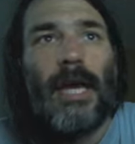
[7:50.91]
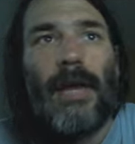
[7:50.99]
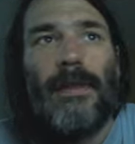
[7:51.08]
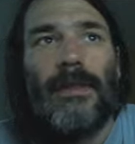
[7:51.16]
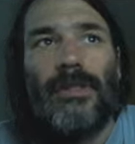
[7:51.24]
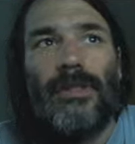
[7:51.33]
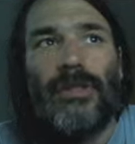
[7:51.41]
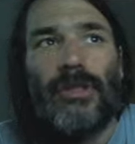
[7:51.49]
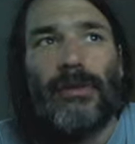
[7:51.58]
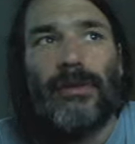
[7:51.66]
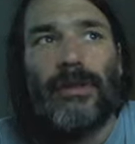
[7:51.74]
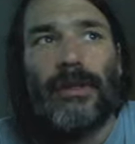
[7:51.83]
And this just
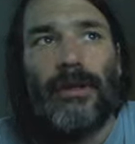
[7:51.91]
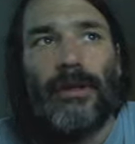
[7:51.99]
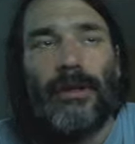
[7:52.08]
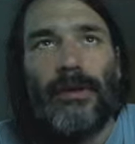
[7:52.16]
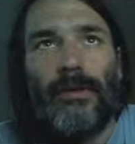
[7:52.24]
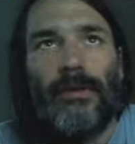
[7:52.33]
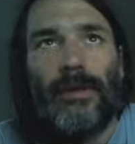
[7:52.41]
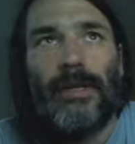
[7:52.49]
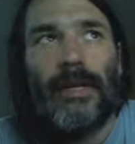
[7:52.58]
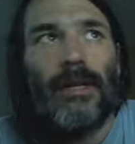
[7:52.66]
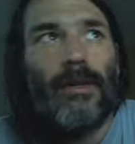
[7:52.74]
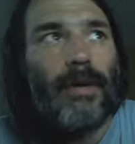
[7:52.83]
shows their
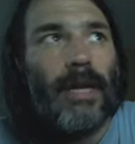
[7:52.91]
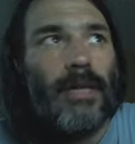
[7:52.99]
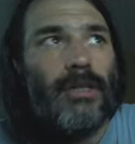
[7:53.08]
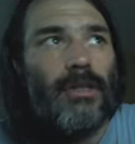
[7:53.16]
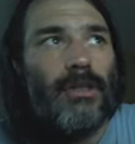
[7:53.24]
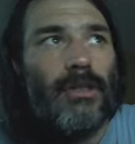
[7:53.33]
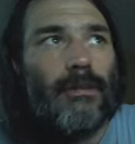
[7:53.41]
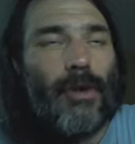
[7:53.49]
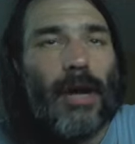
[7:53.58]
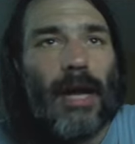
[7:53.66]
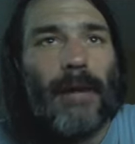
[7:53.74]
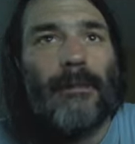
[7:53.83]
retail locations, their
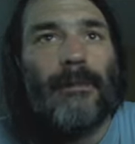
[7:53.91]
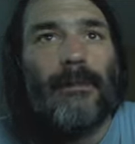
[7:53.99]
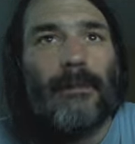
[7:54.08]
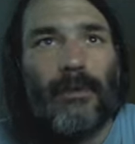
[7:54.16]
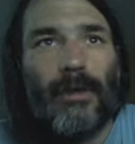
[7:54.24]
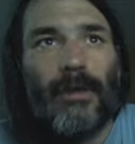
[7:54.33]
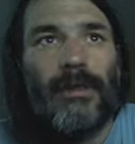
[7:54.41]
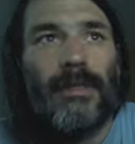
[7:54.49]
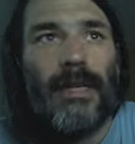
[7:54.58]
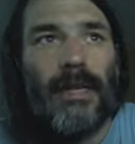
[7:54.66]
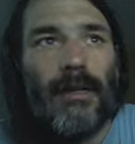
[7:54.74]
prime real estate